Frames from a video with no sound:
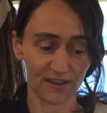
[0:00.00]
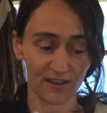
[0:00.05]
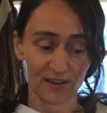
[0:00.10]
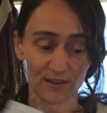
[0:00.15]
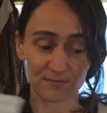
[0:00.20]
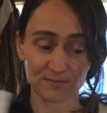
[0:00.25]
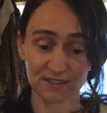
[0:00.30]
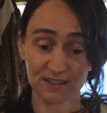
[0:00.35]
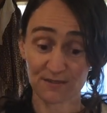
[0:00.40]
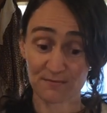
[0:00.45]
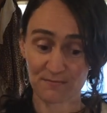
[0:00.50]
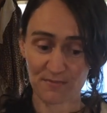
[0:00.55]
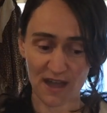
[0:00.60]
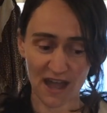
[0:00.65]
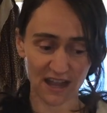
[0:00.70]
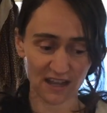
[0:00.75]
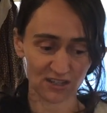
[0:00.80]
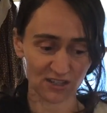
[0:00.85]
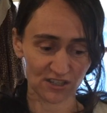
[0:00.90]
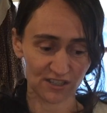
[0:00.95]
Comes in
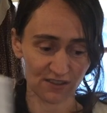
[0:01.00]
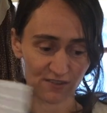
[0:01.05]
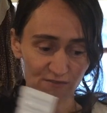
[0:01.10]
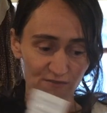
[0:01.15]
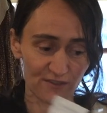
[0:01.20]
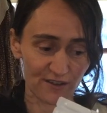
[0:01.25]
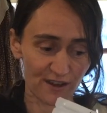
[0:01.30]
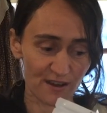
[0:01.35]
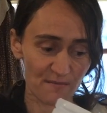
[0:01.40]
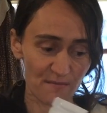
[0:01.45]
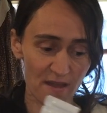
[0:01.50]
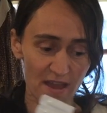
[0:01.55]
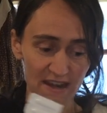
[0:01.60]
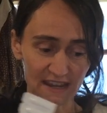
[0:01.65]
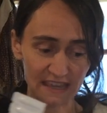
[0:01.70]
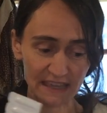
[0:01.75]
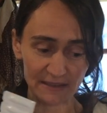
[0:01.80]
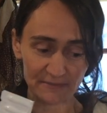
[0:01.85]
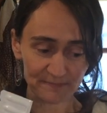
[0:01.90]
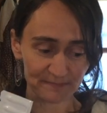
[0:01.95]
packages of very
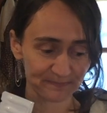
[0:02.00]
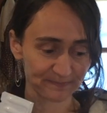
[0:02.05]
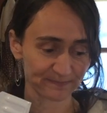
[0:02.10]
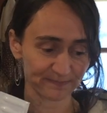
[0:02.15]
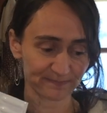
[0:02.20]
many.